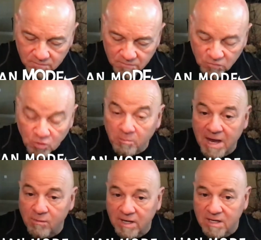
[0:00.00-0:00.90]
you may
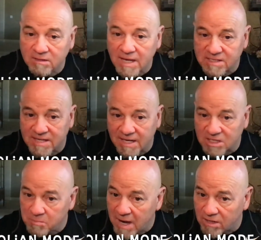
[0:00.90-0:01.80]
recognize that as
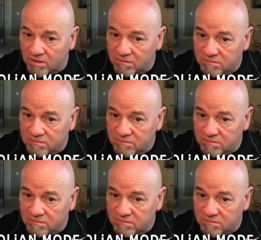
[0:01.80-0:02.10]
minor.